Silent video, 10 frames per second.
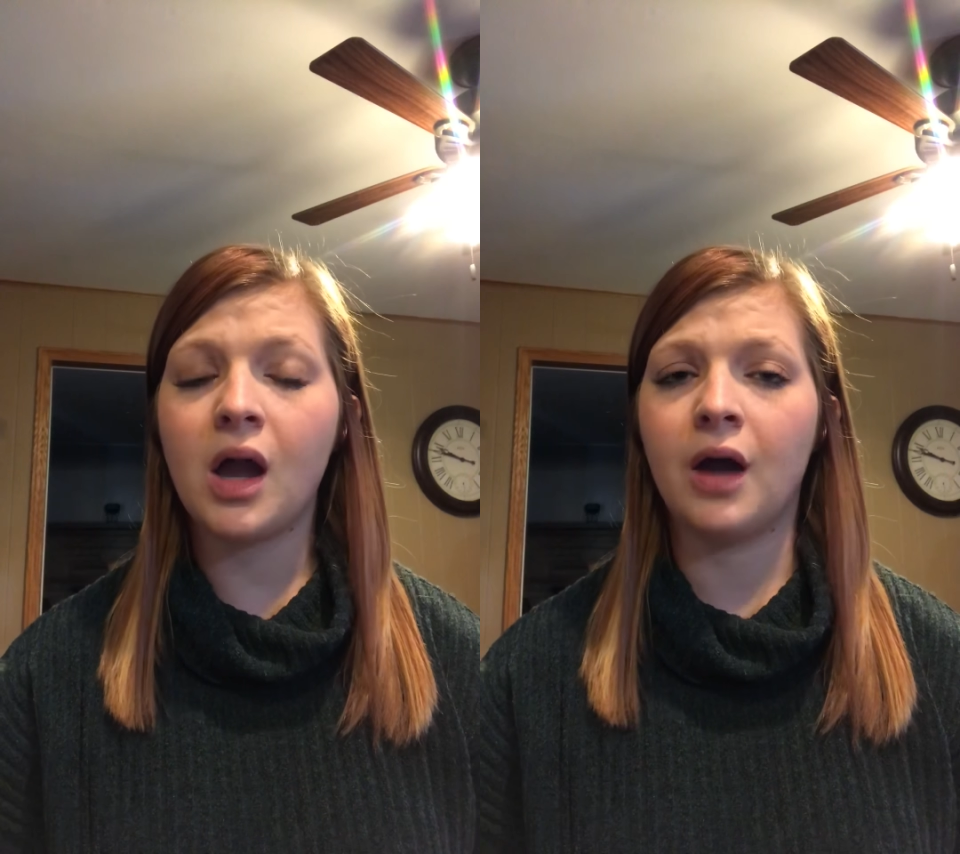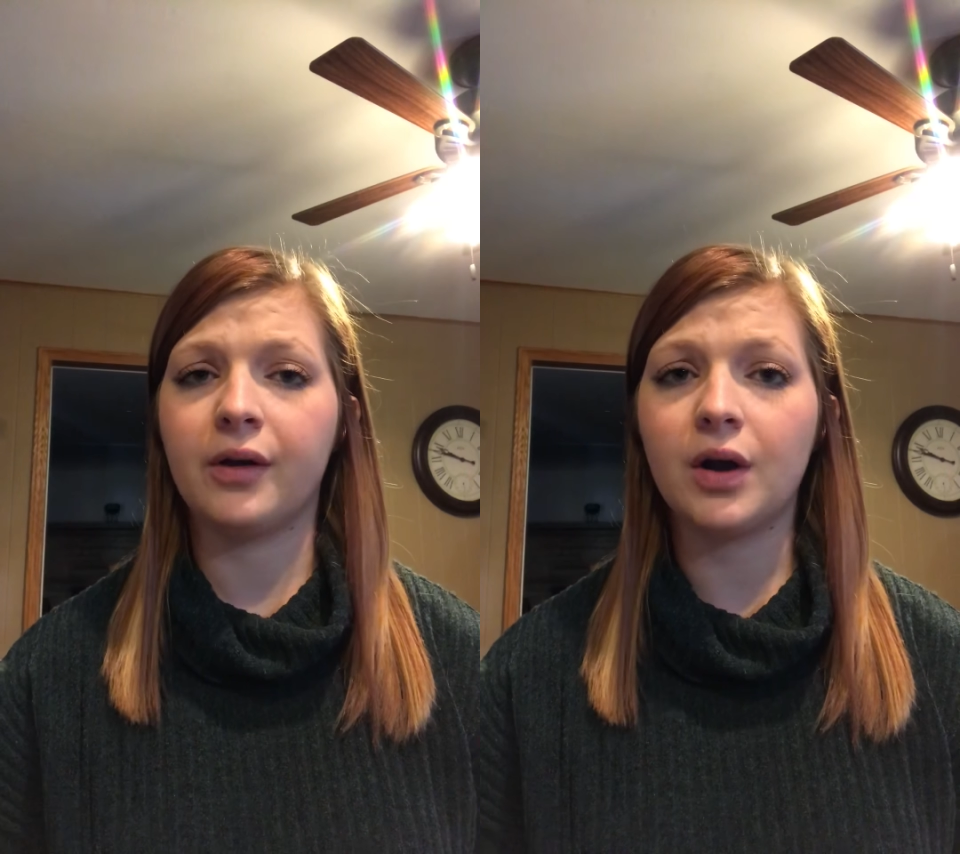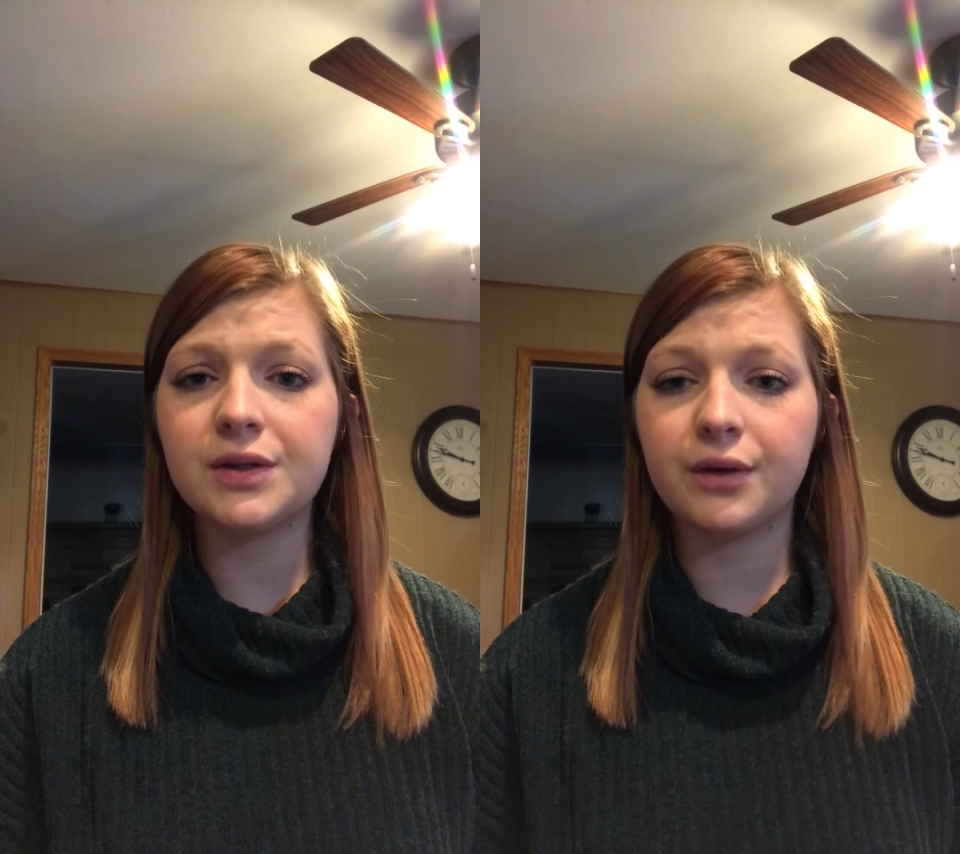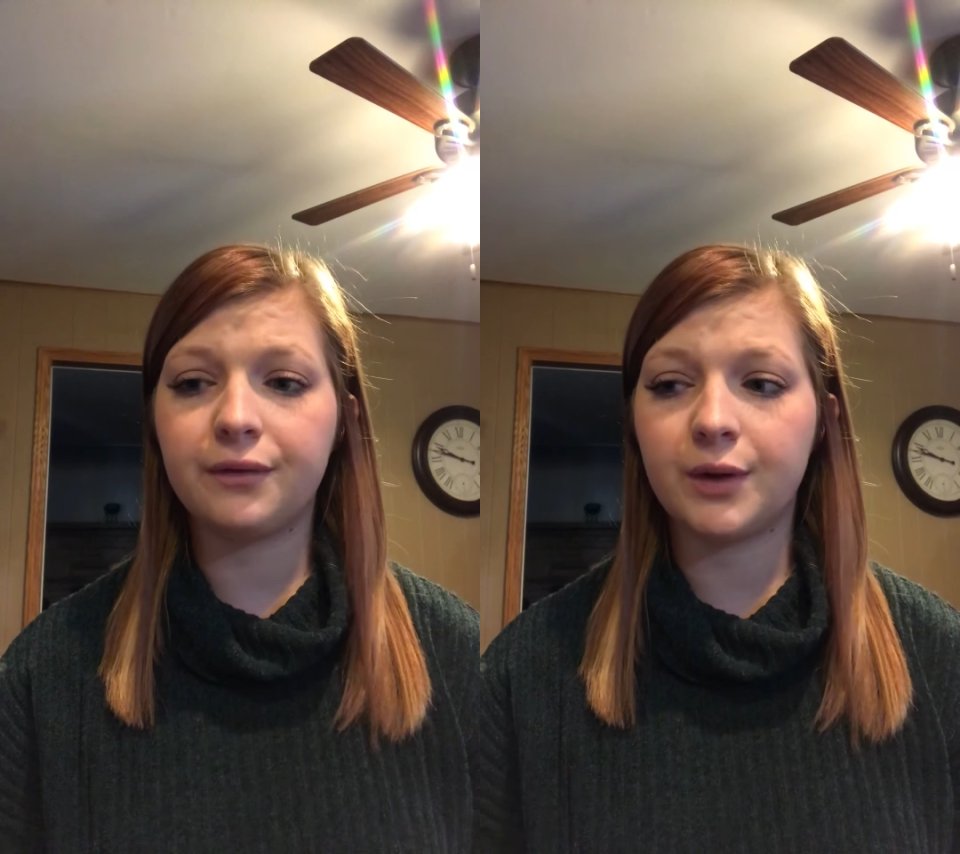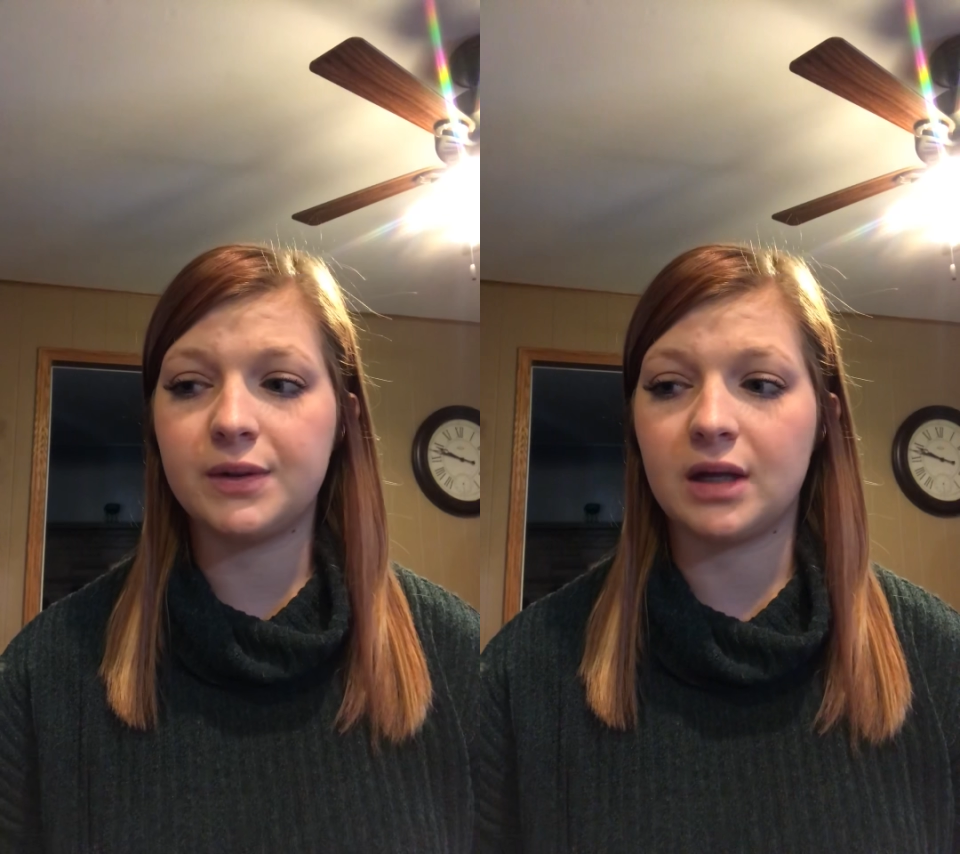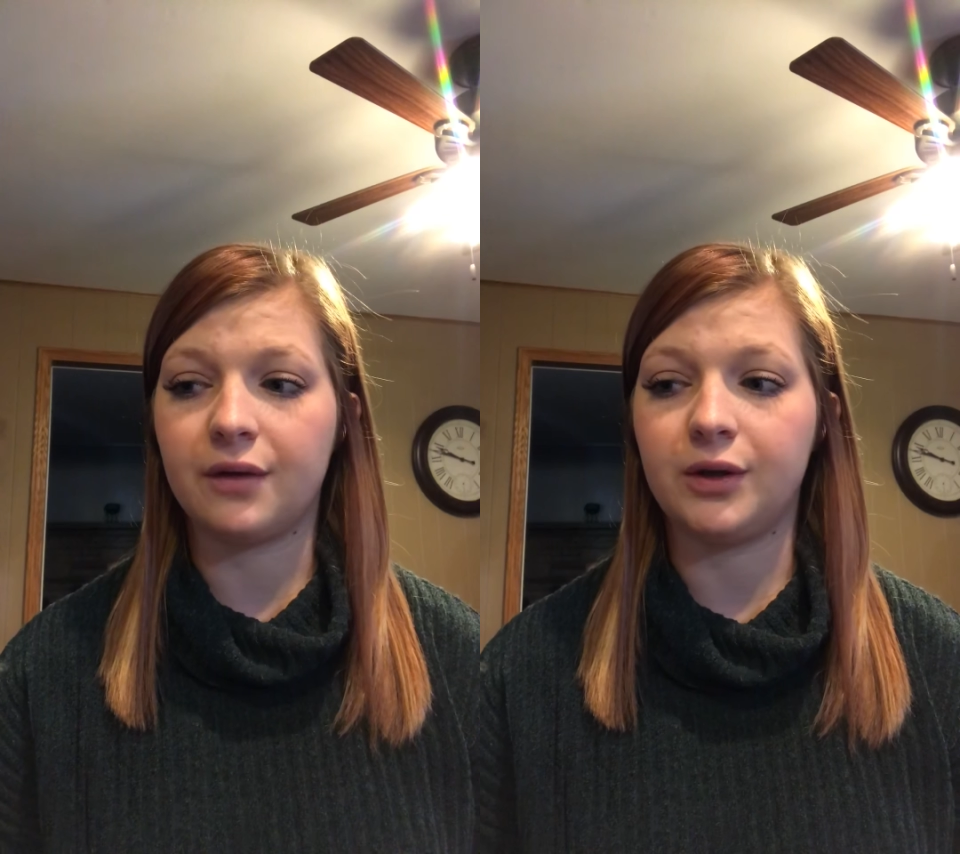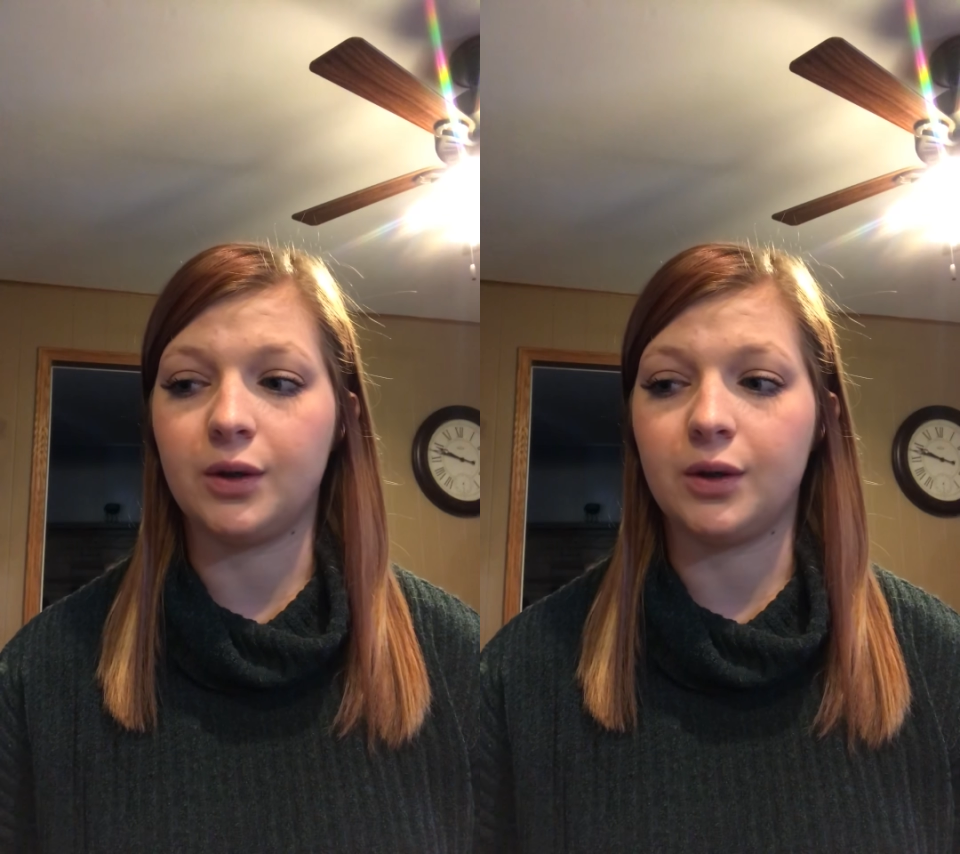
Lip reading: There are also foods that if